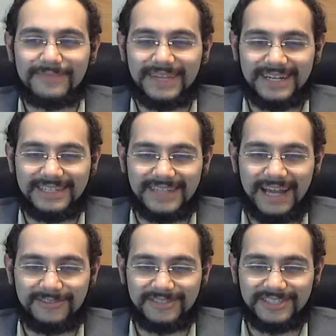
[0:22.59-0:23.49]
because
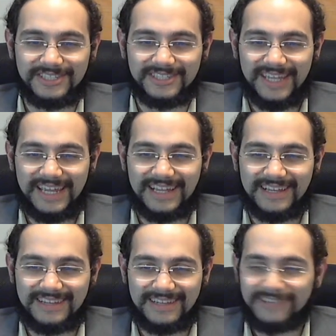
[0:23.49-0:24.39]
I was just
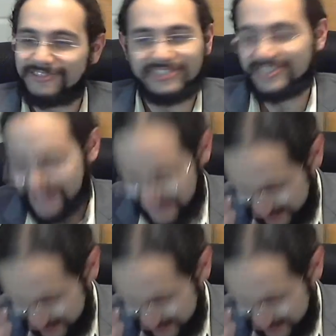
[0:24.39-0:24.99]
like, it was just